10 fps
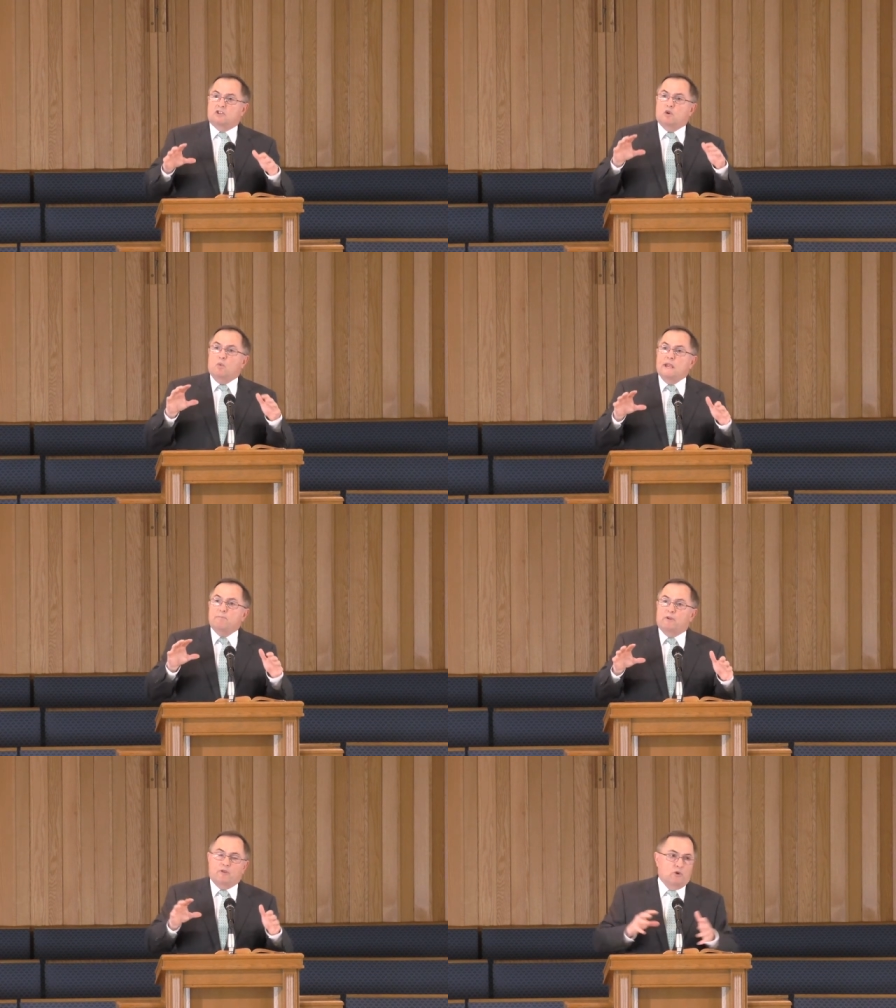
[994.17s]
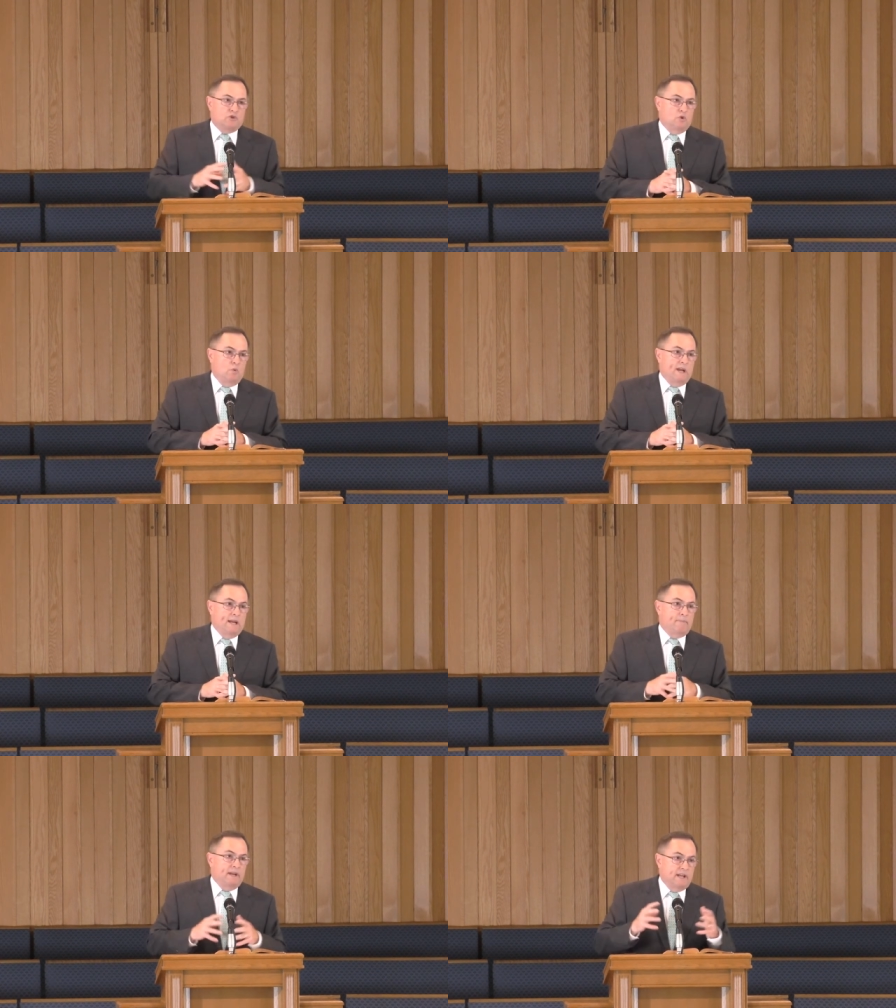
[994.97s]
to weep with those who
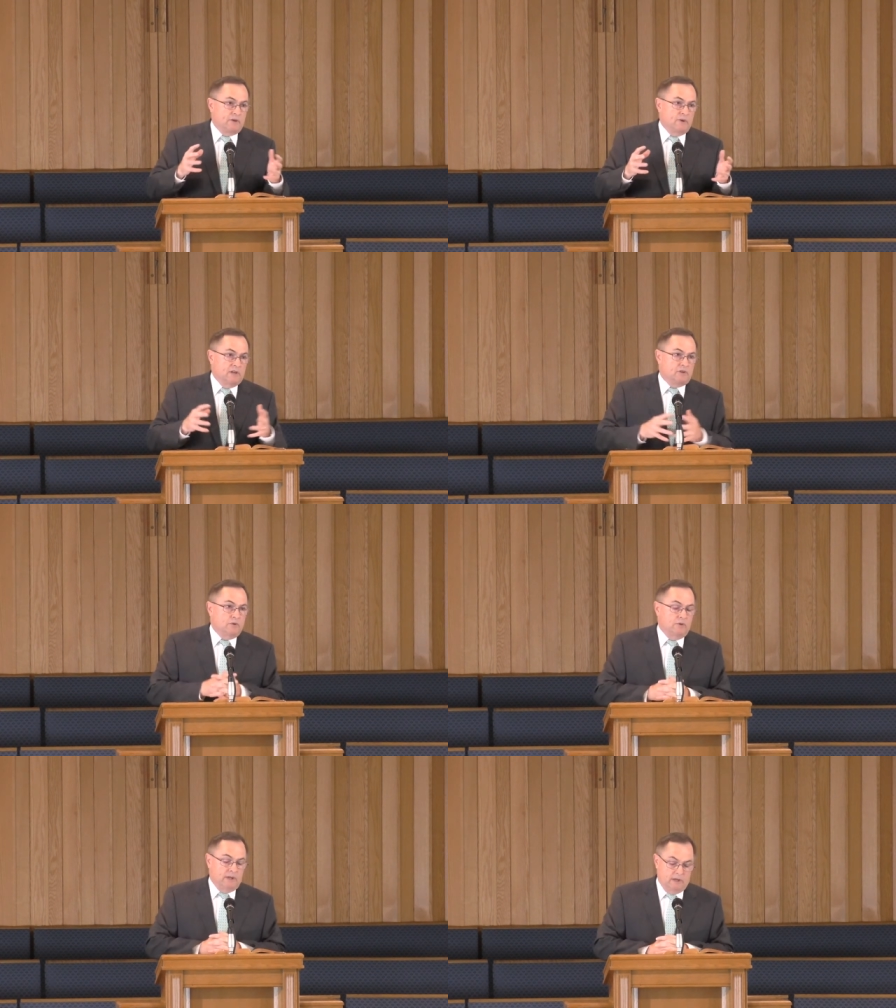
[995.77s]
weep and enter into the,